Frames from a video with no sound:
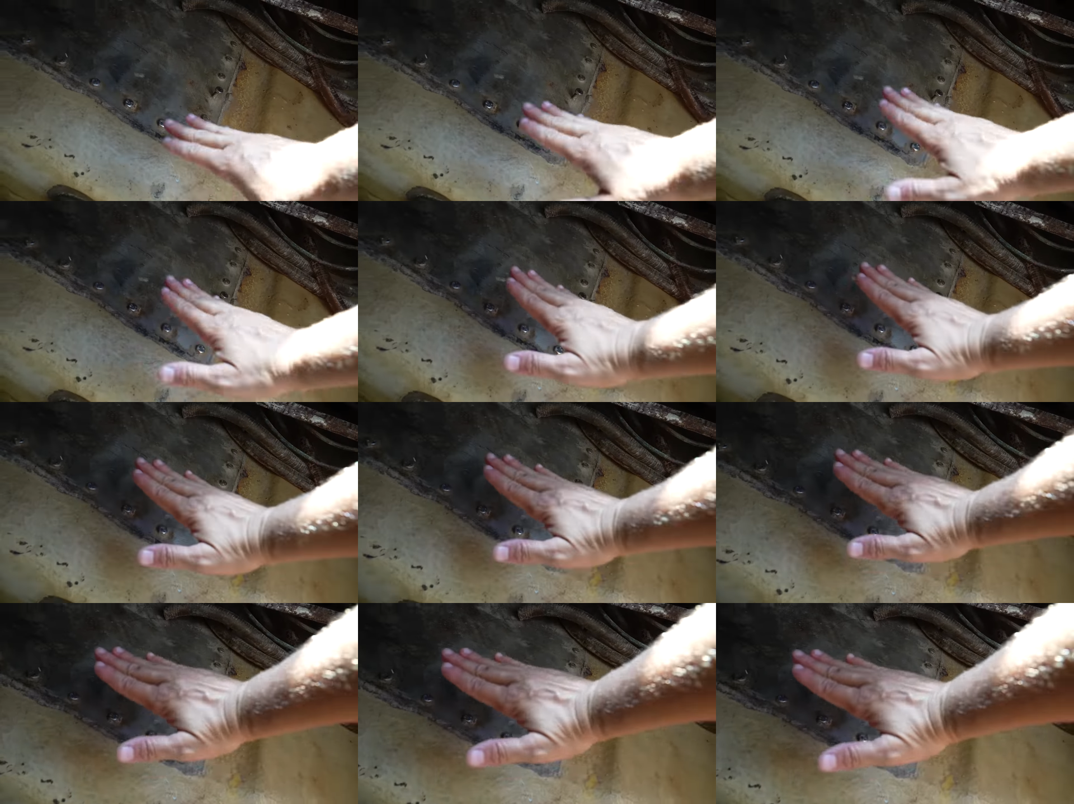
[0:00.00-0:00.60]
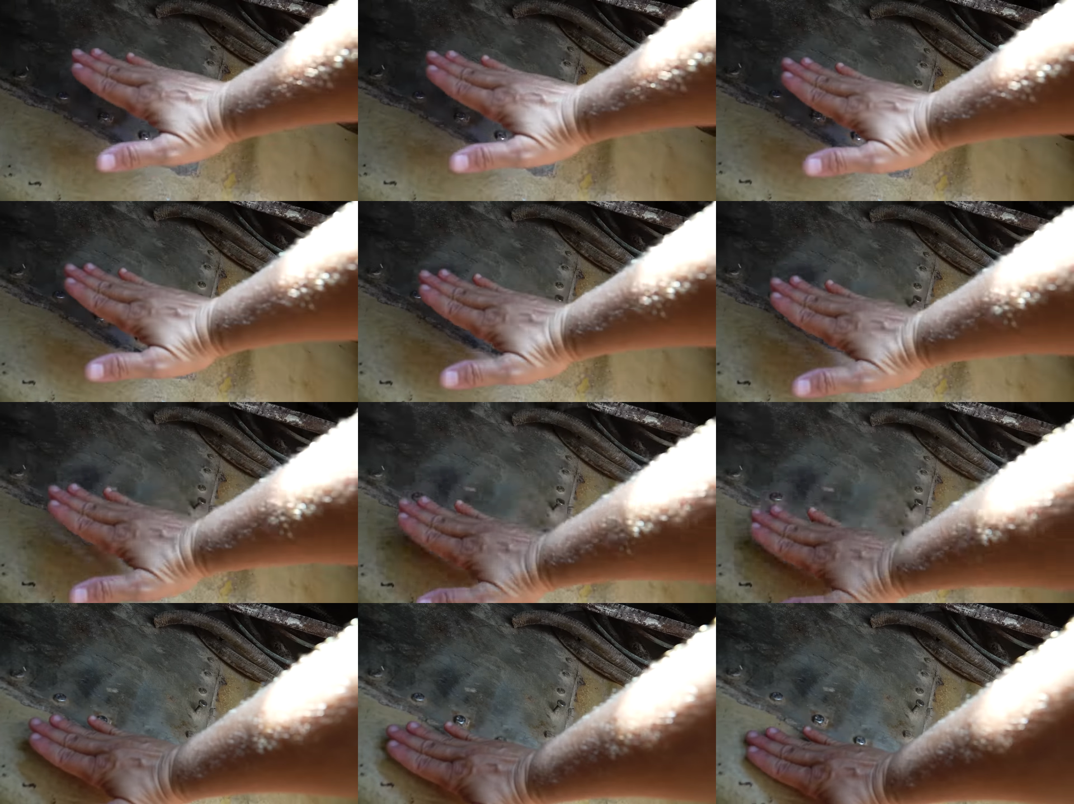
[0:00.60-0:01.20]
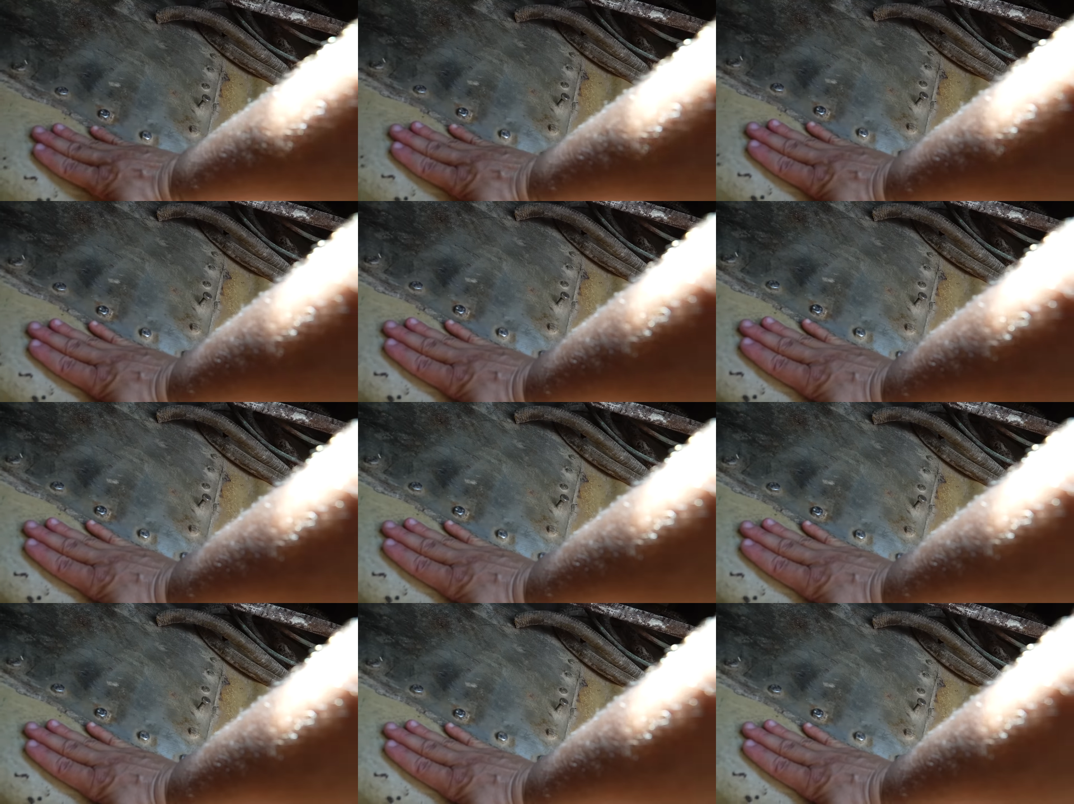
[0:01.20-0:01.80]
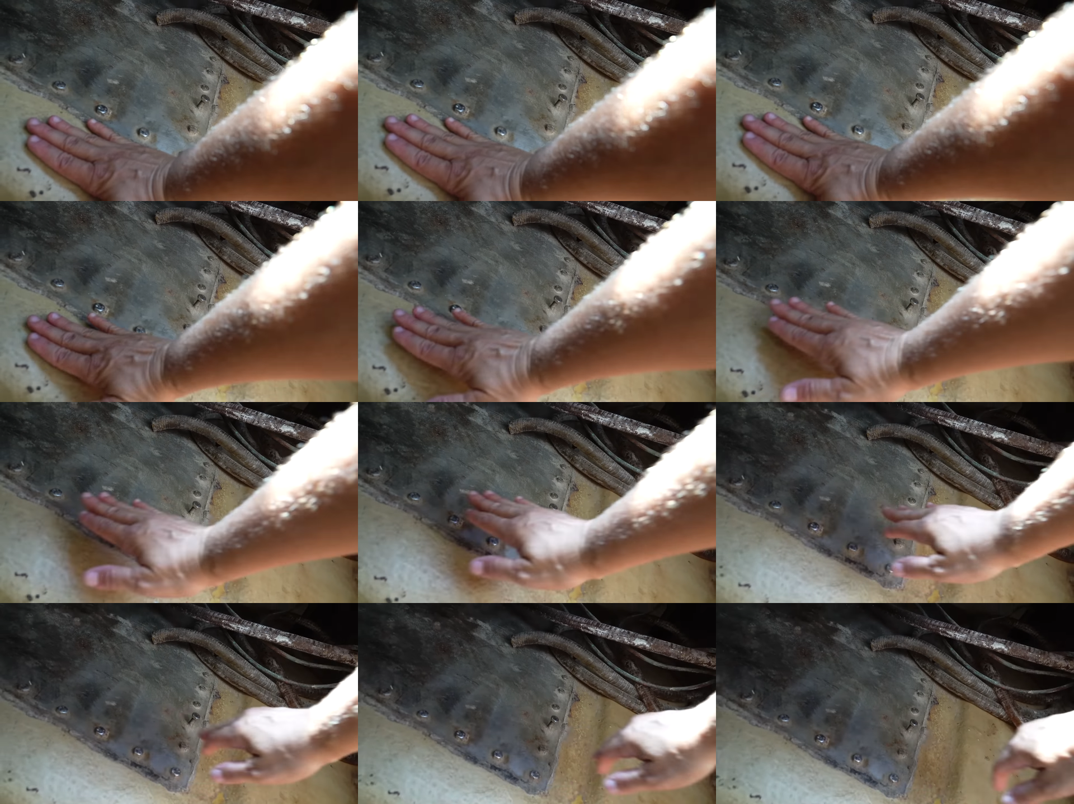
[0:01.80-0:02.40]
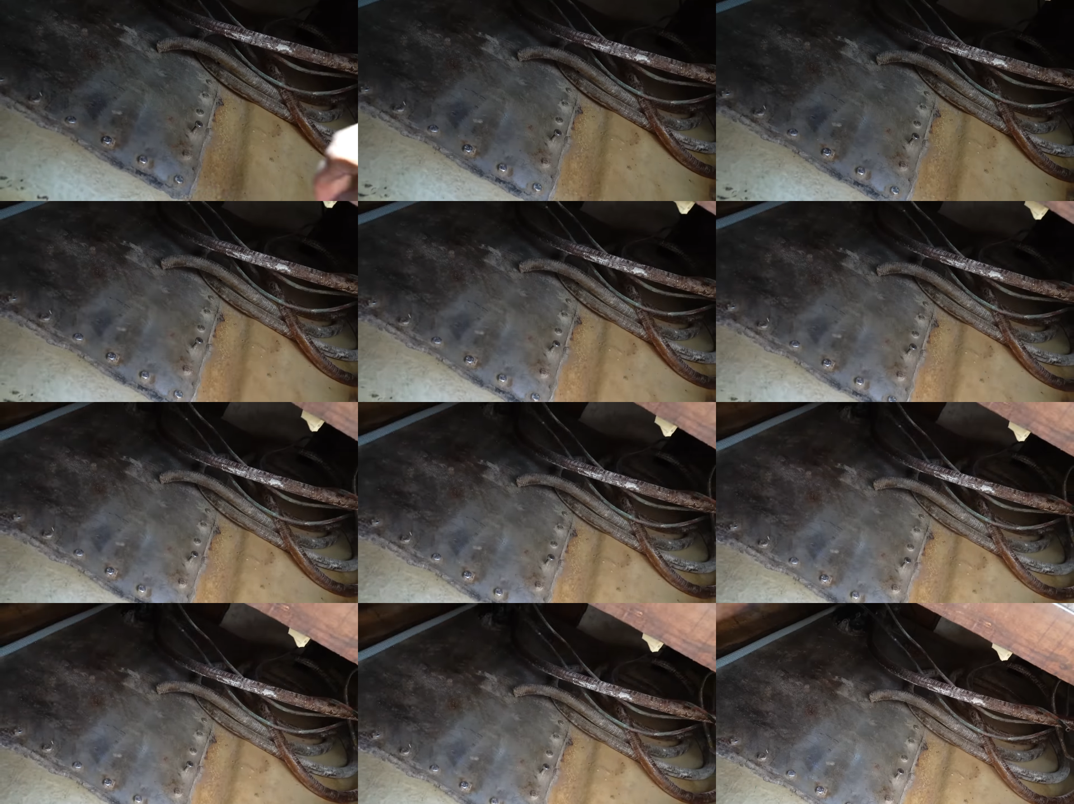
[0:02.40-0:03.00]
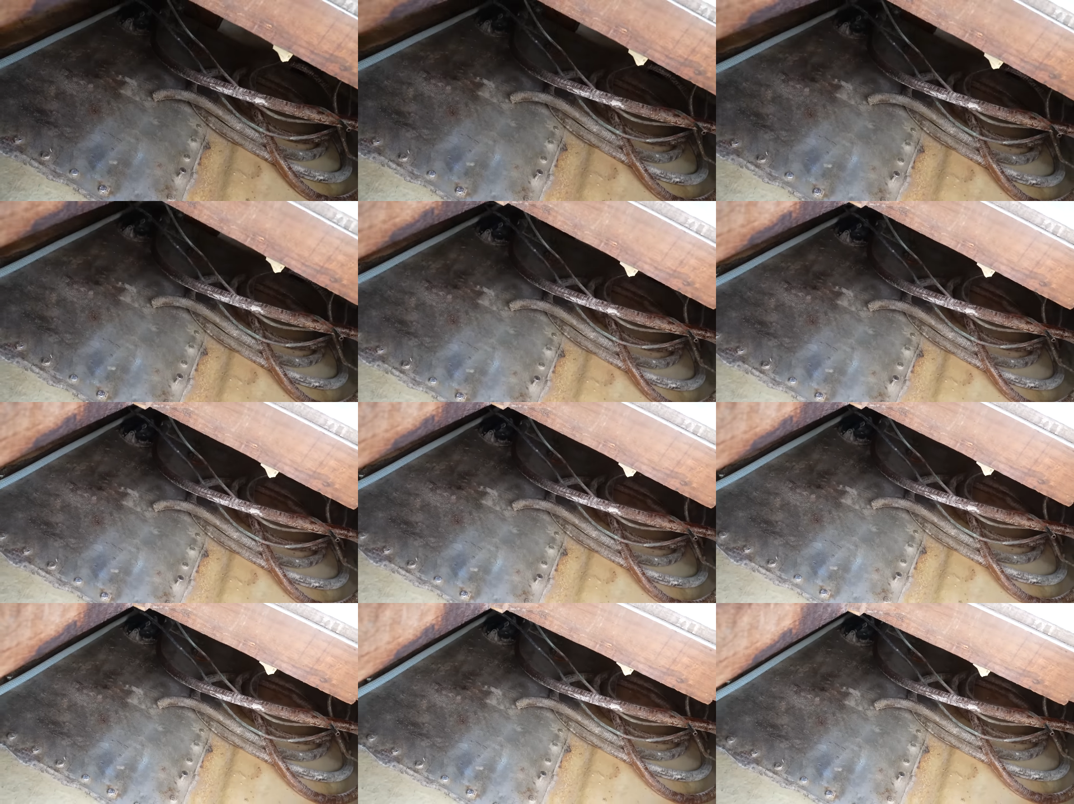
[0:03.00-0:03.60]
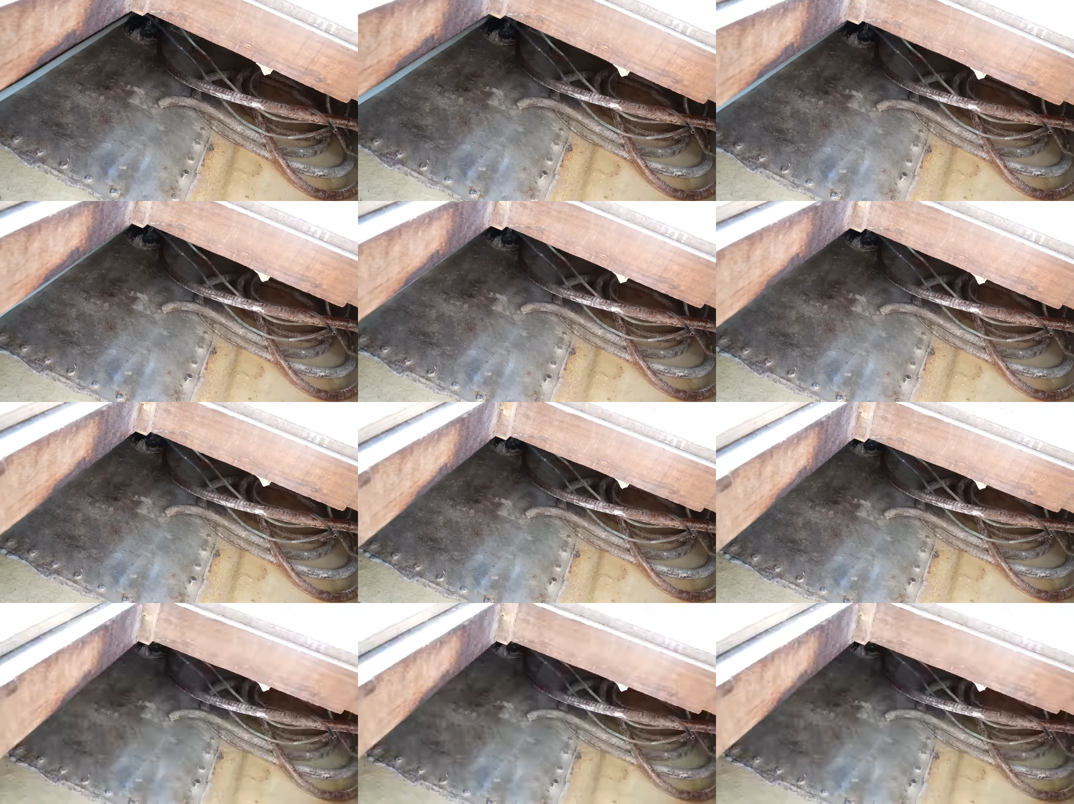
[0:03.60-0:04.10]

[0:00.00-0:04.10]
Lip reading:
[unreadable: no face in view]